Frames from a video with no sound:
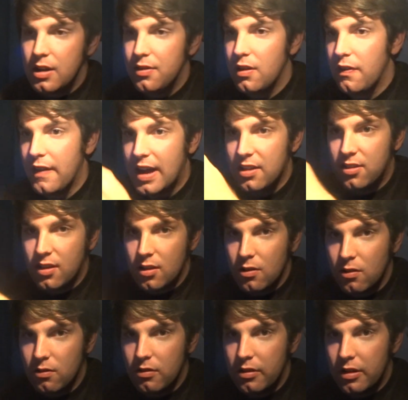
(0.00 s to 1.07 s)
then that
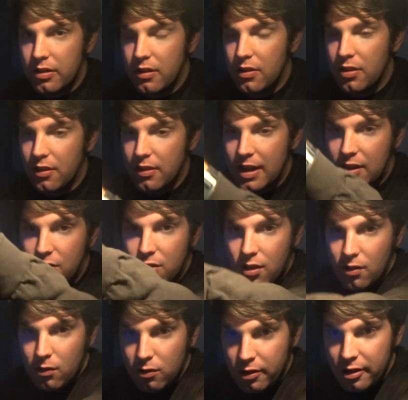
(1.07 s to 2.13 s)
signal, and then the next
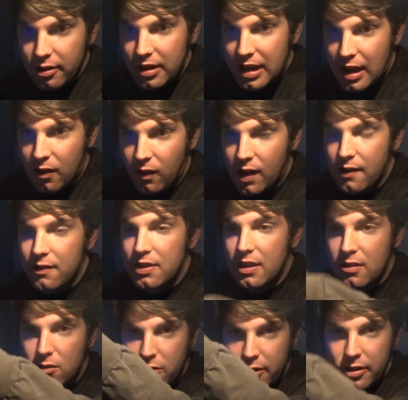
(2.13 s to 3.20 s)
signal will go to yellow, and
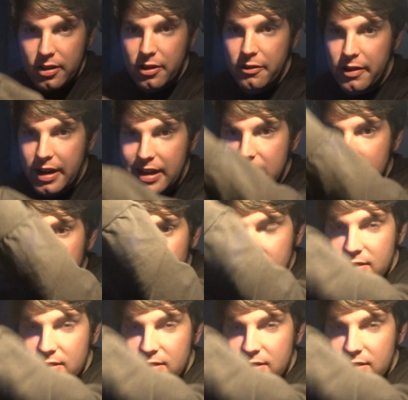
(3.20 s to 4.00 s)
then it'll go to green, and then